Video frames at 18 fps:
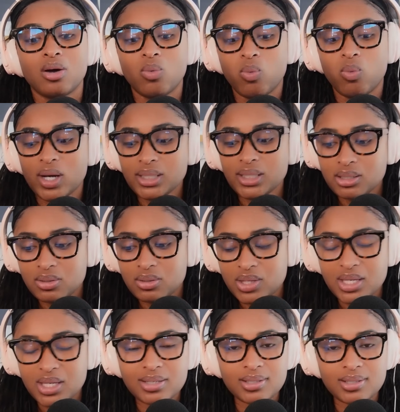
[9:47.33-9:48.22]
What
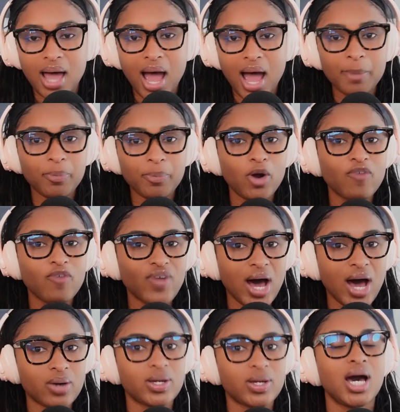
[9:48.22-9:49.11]
do these
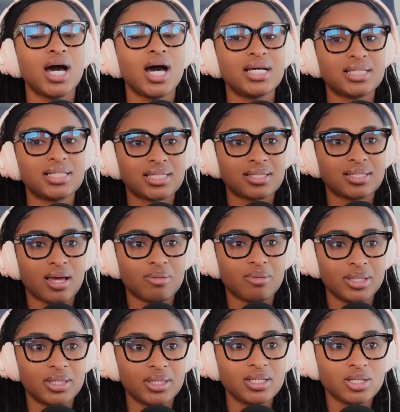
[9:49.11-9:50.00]
high-profile cuts,
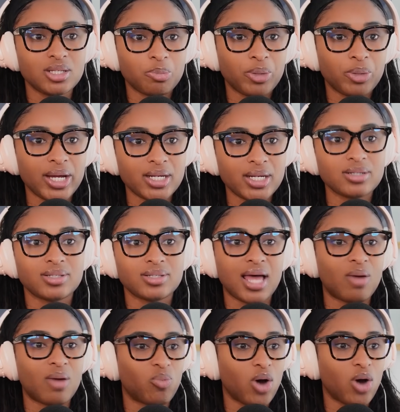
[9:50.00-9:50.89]
I mean, these are
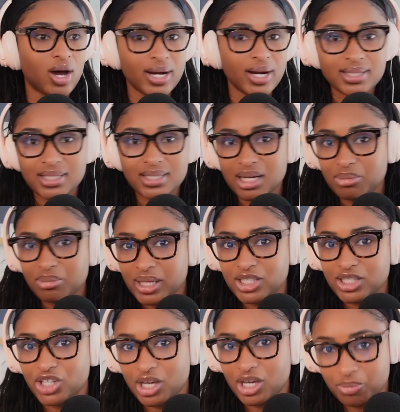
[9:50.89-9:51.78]
players that won
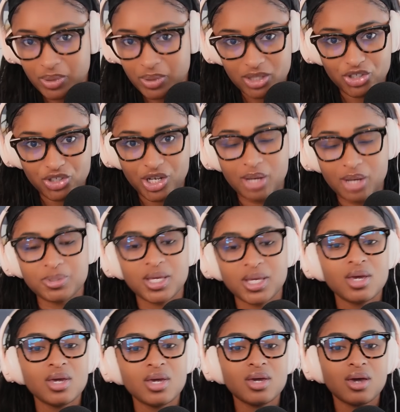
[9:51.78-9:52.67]
NCAA
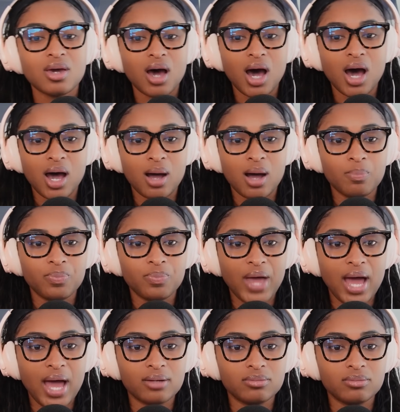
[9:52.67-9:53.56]
championships,
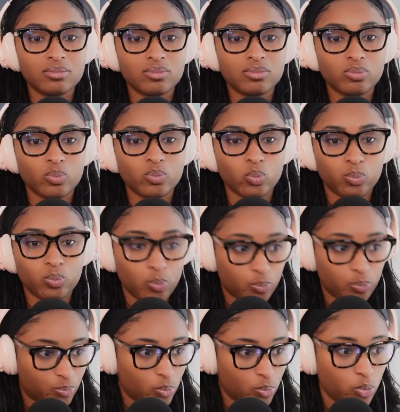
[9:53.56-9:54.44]
that
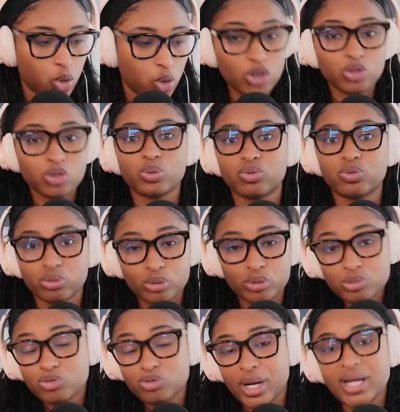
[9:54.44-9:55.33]
look
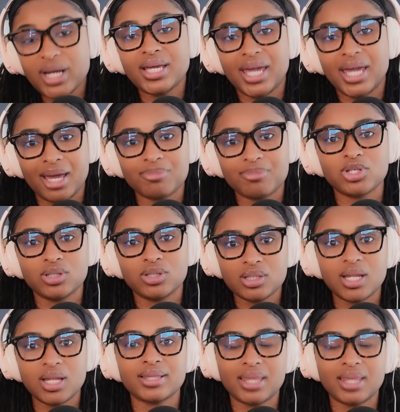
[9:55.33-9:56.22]
through training camp to
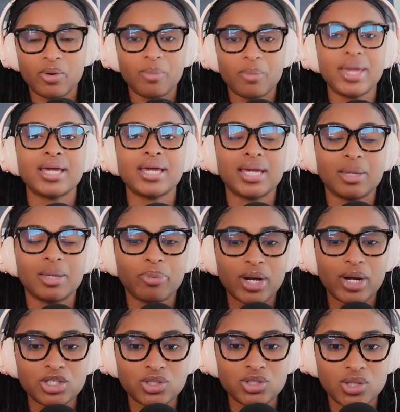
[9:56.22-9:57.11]
look like they were making
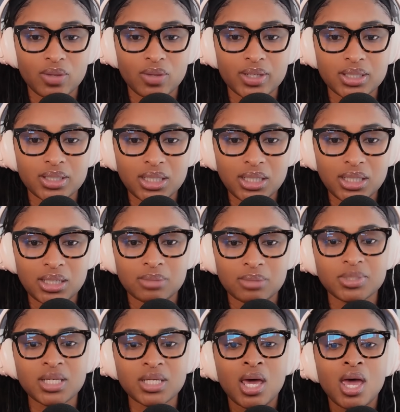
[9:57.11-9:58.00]
impressions on their
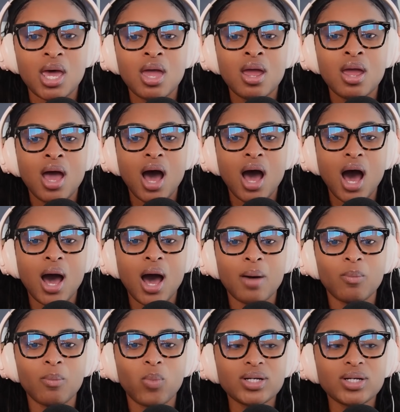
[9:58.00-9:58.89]
teams.
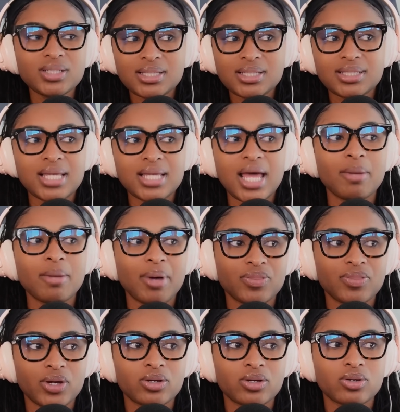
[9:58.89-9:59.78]
What does it say
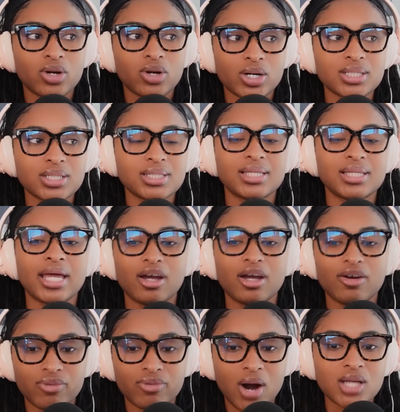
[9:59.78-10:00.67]
about the current
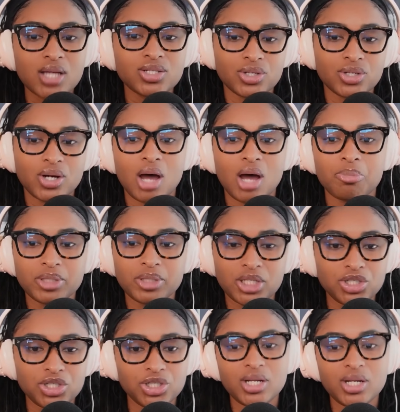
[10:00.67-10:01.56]
state of roster
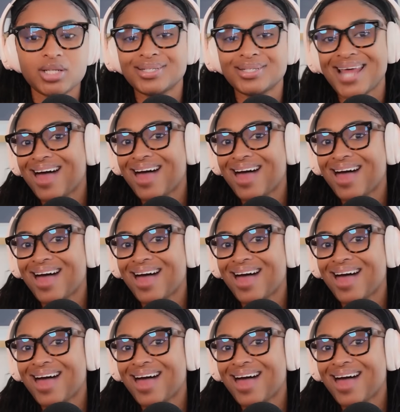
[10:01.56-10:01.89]
competition and